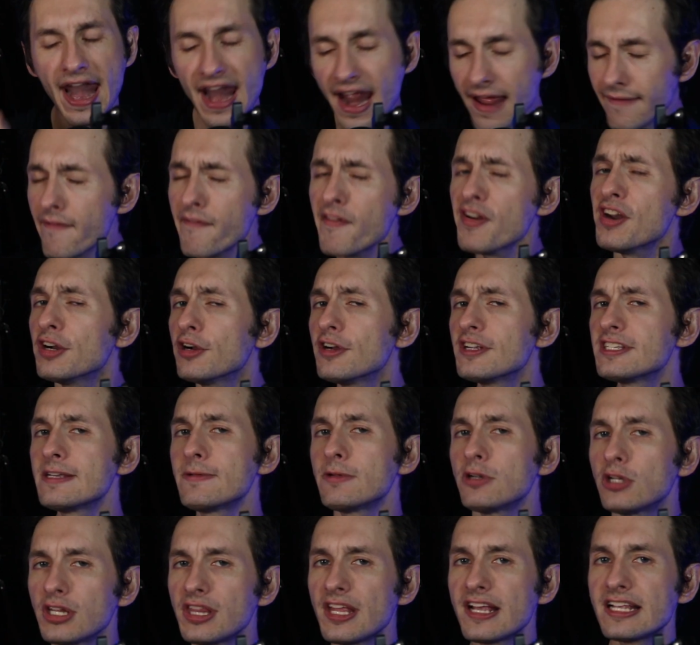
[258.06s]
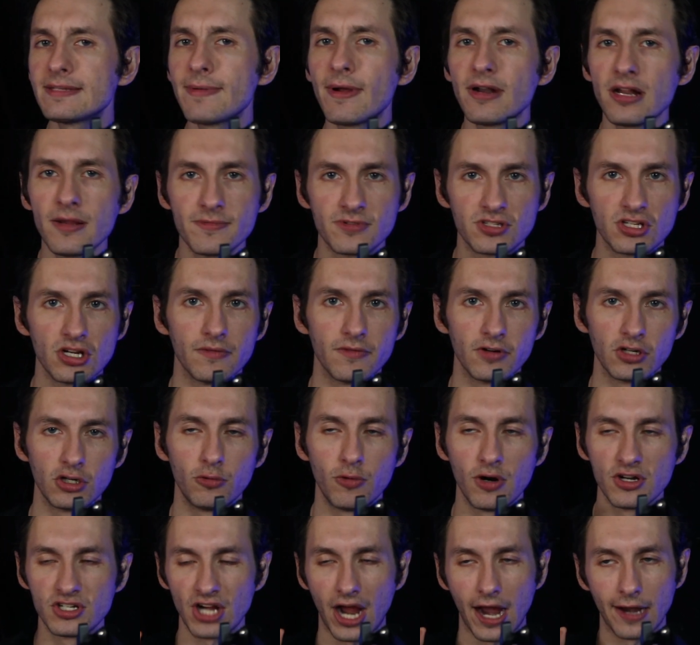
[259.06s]
And I've even heard some good things about Observer, to
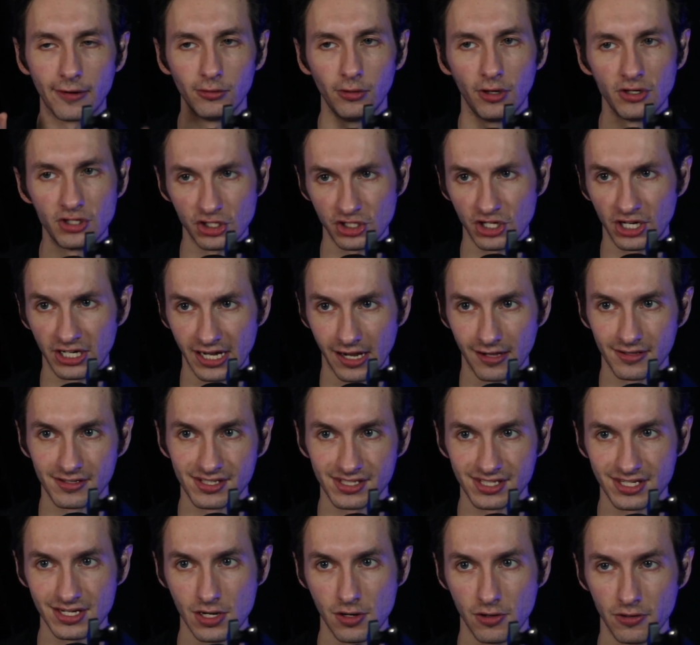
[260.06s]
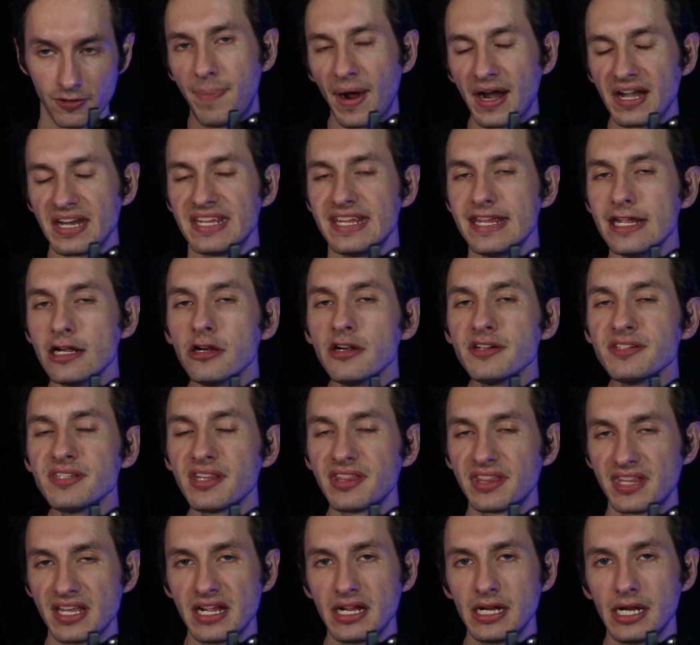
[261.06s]
which I really should check out soon. But here's the
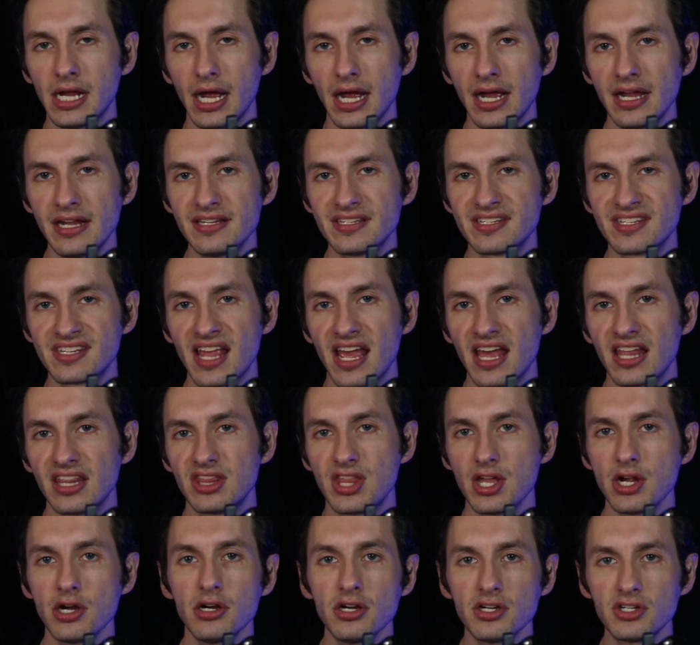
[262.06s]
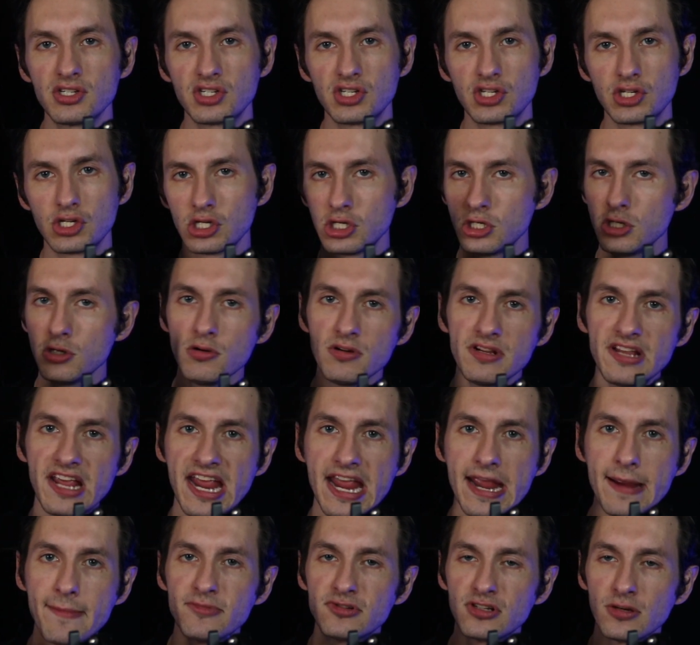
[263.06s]
thing, guys. There are 2
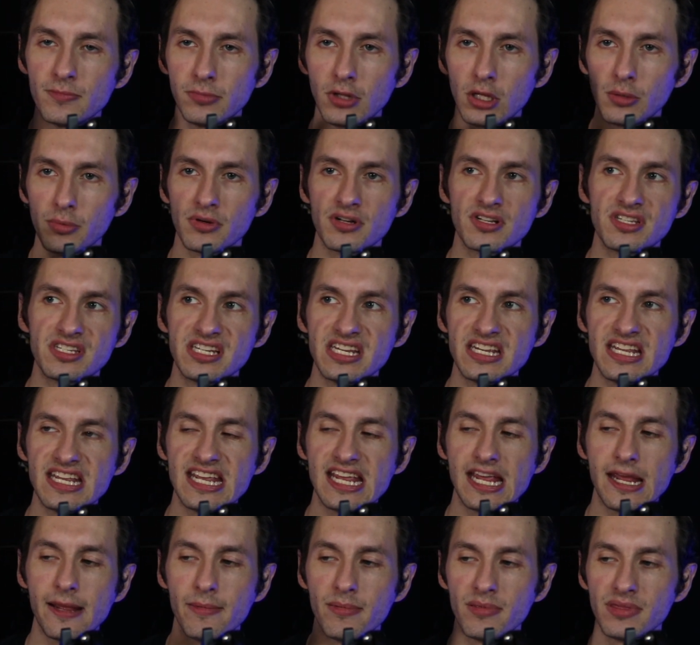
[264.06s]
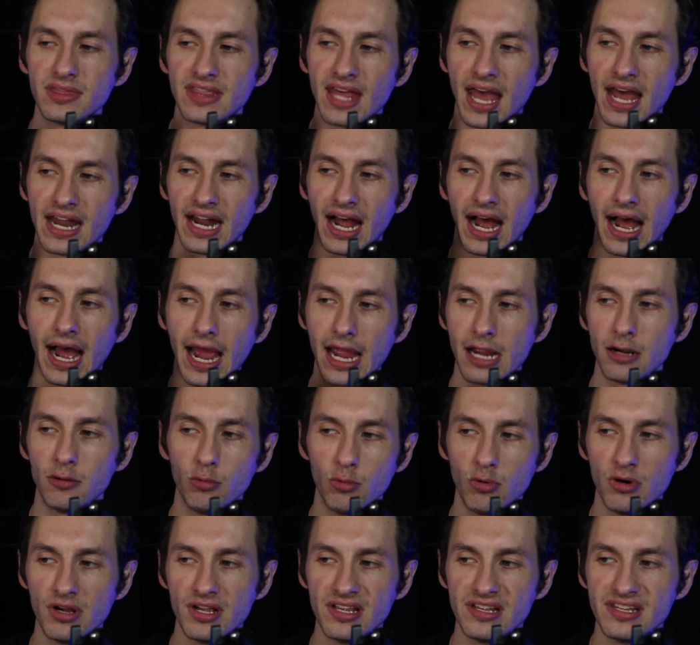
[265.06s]
games from Bloober Team that I
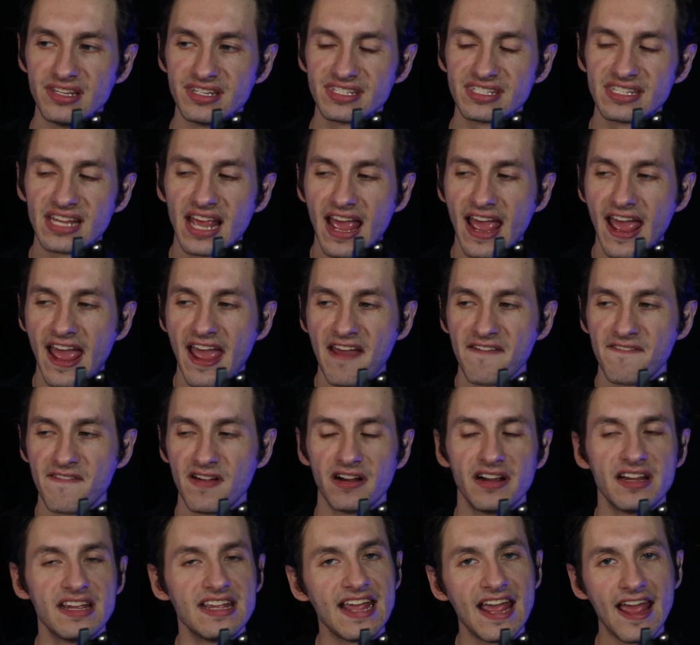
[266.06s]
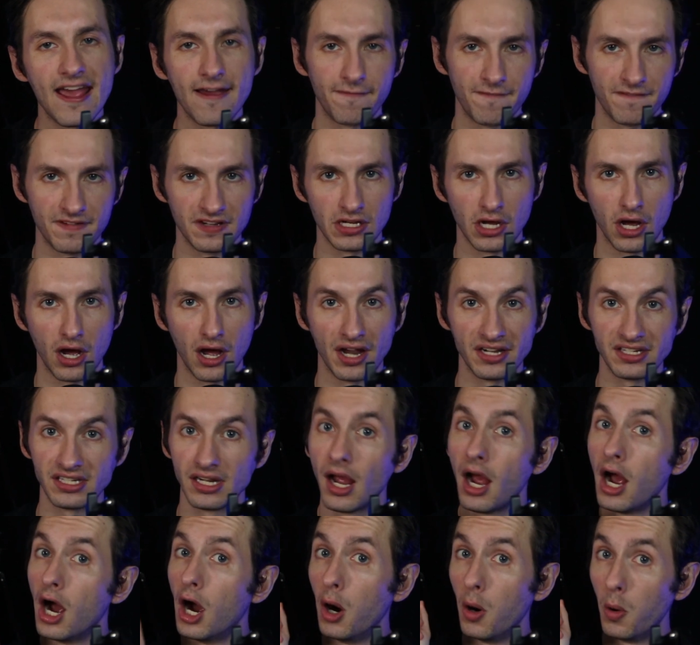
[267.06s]
was very iffy on.